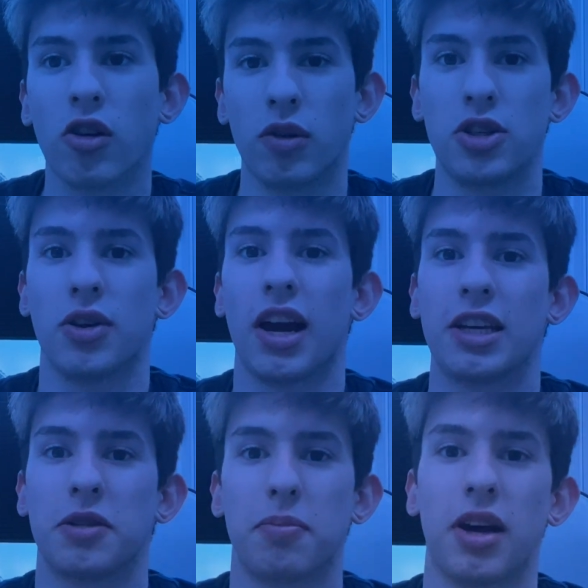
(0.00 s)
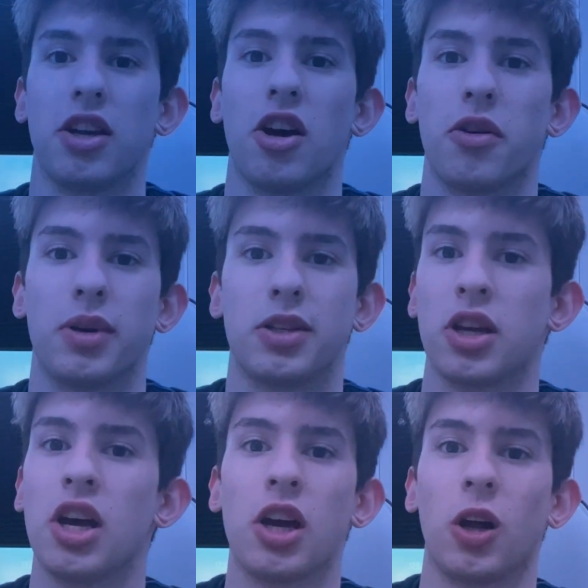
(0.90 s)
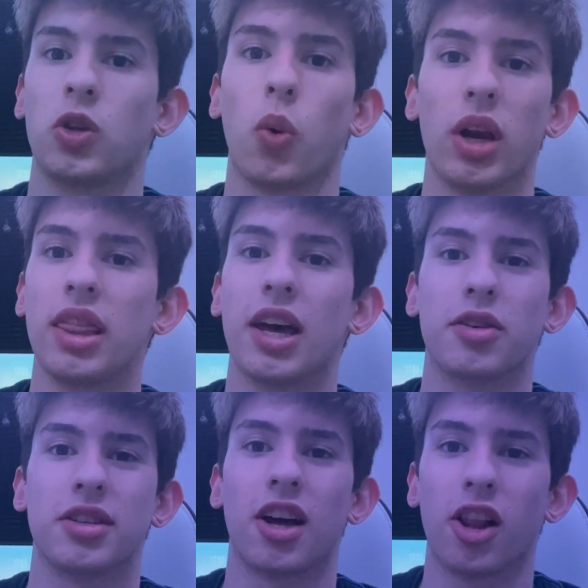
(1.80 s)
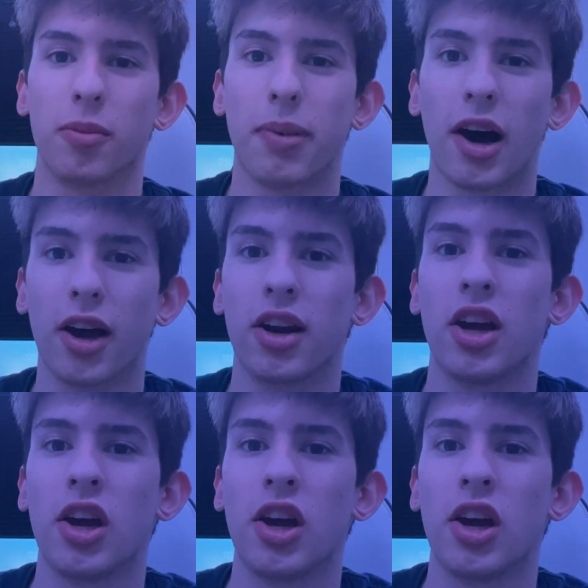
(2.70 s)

which you guys might know is a $20,000 bot,